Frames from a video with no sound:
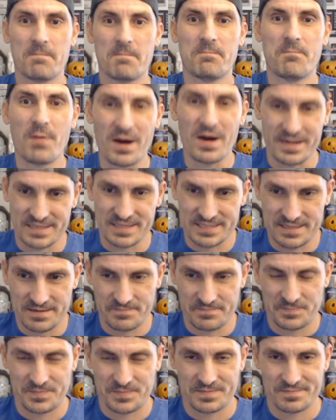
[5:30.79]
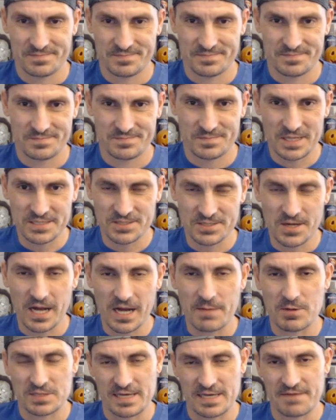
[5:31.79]
But let's talk
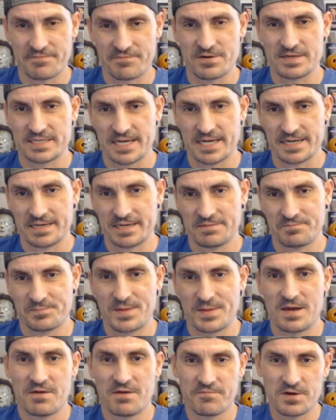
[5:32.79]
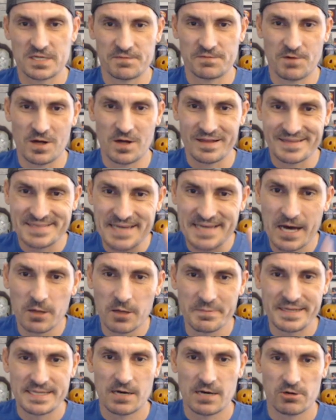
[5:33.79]
about that for a second. First of all, tell
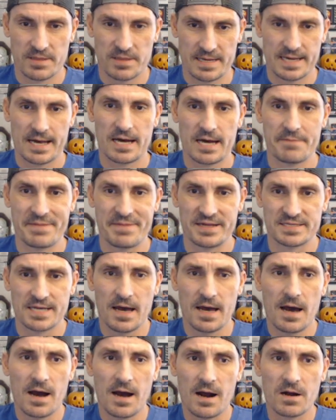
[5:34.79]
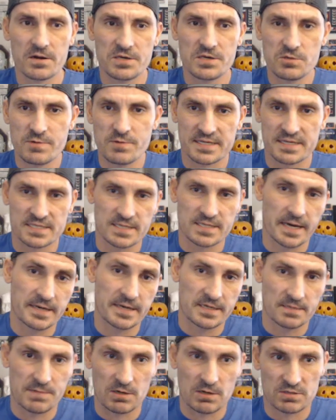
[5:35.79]
me down in the comments, are you excited
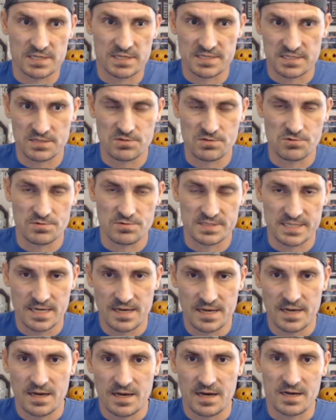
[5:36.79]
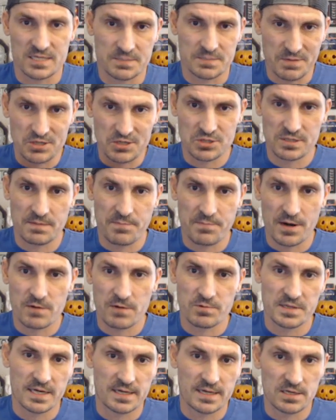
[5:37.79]
about this news? Especially the part
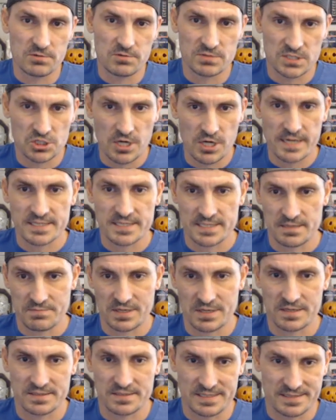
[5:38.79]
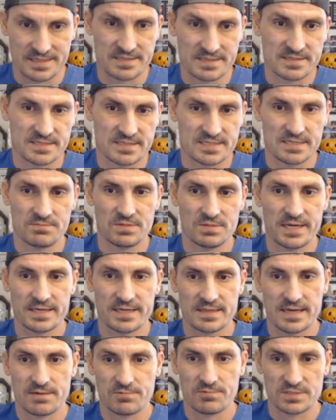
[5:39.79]
where they can use Jason, because it didn't seem like
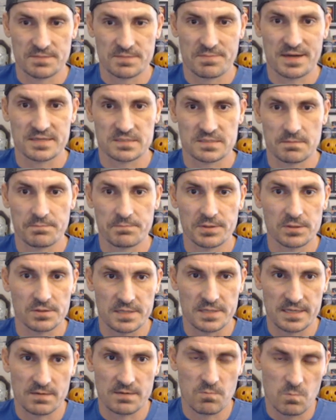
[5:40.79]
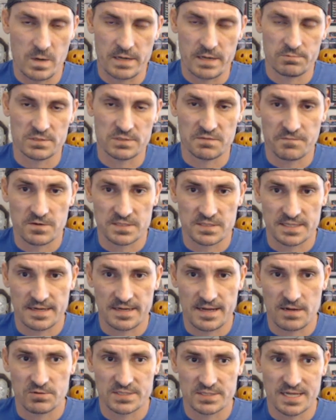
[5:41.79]
that was a possibility when it was first
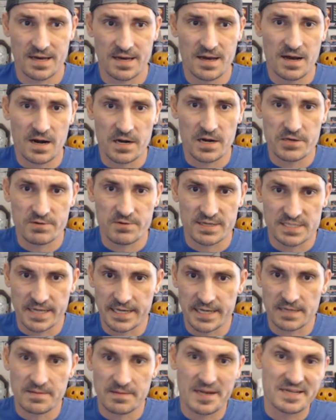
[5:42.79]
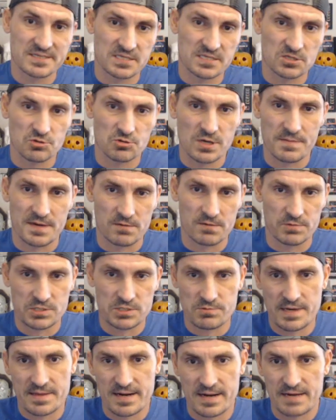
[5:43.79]
announced. Are you excited that it's streaming? Would you
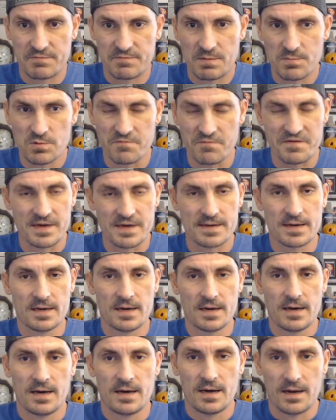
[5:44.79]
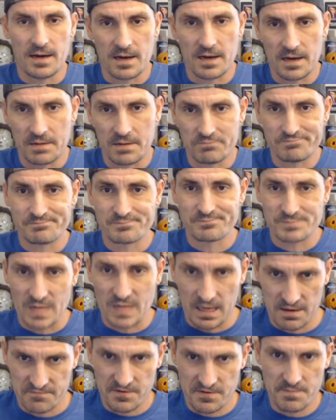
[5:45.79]
rather have a movie?
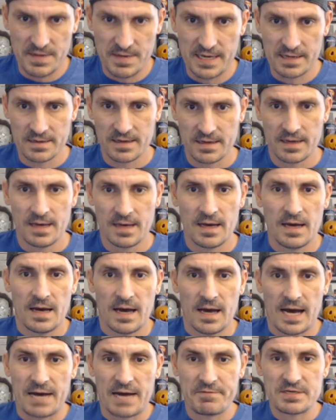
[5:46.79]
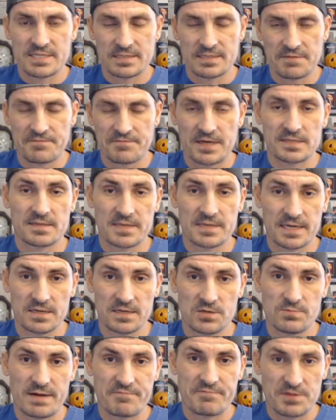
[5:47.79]
For me, obviously the fact that they can
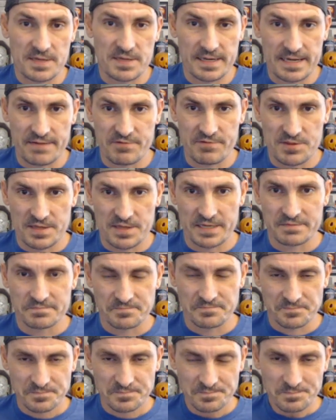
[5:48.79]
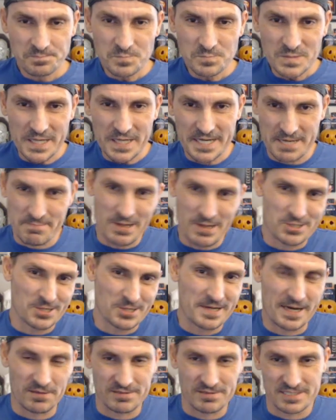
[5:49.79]
do everything and everything, and he mentioned
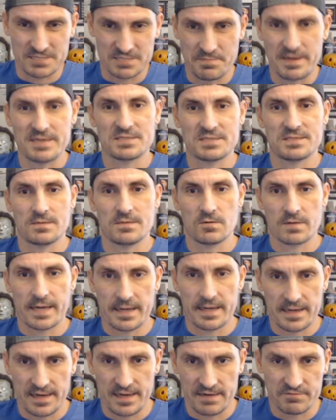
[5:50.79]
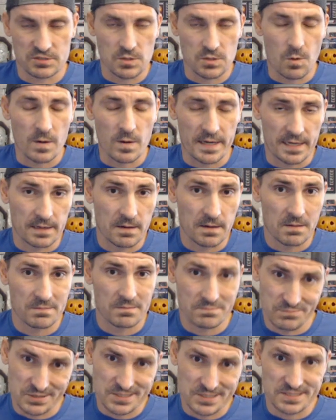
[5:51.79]
hell in space, kind of half joking,
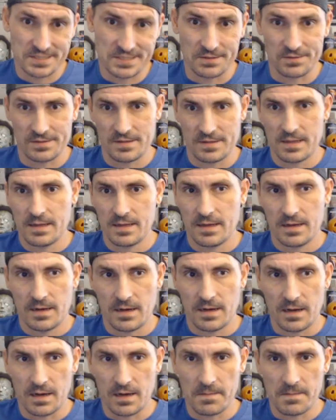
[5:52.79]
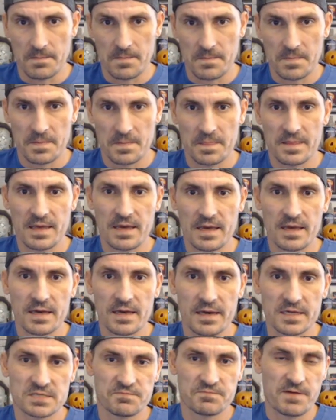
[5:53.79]
but still,
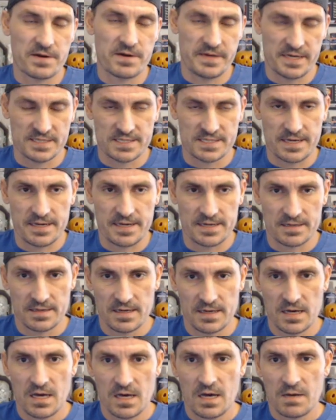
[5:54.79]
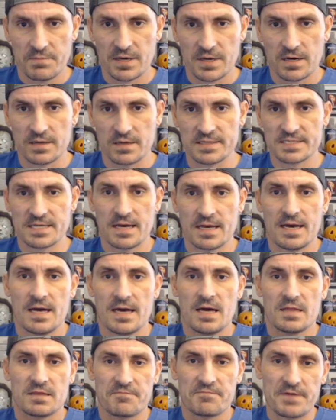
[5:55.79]
it's very exciting because
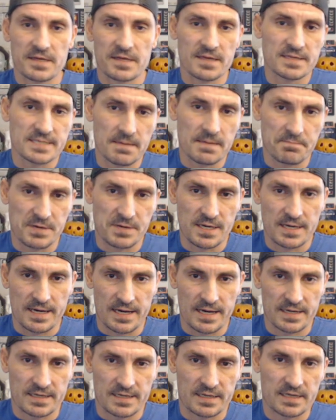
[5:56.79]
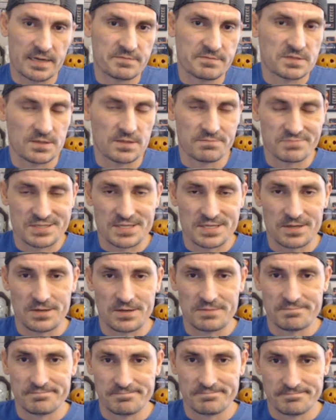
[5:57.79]
the fact that it's on Peacock gives them
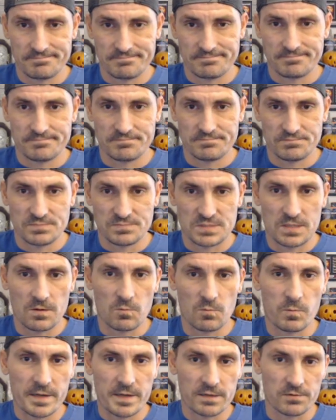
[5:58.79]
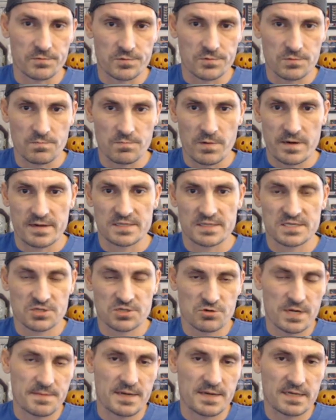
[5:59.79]
some, wiggle room where it's
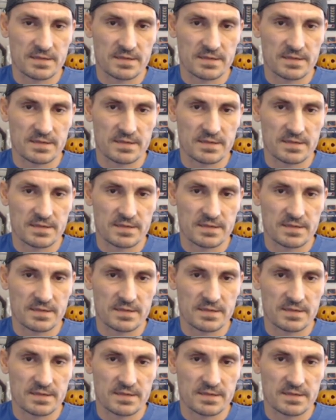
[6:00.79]
streaming.